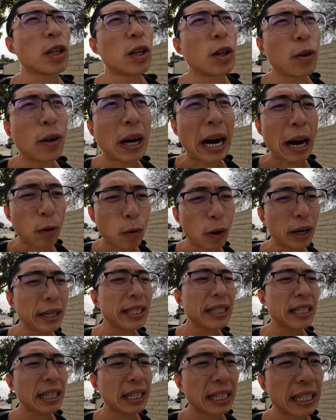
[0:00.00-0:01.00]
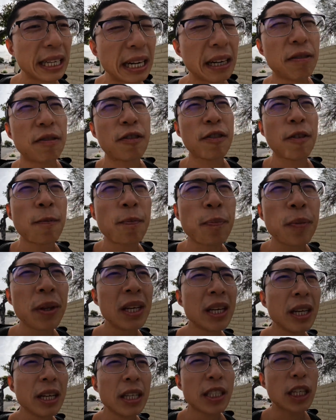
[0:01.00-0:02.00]
So ironically enough,
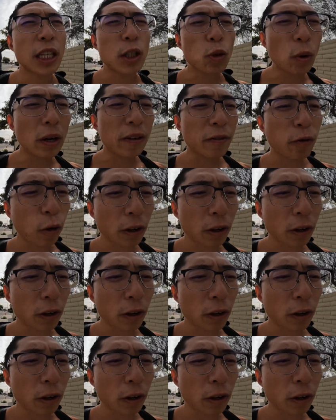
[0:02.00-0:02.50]
just going